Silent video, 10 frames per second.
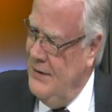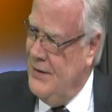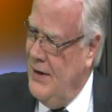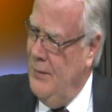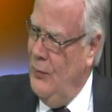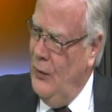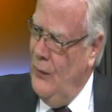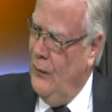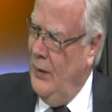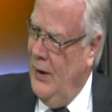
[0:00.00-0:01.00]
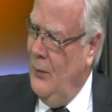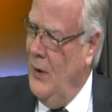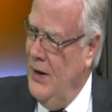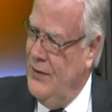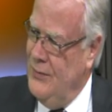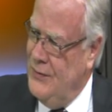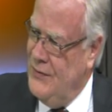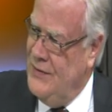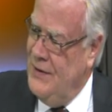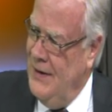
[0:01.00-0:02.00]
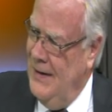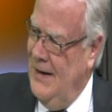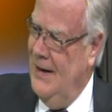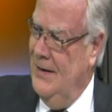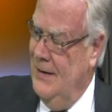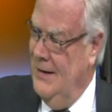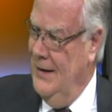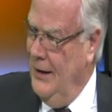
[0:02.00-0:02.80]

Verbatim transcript: try and manoeuvre our way towards an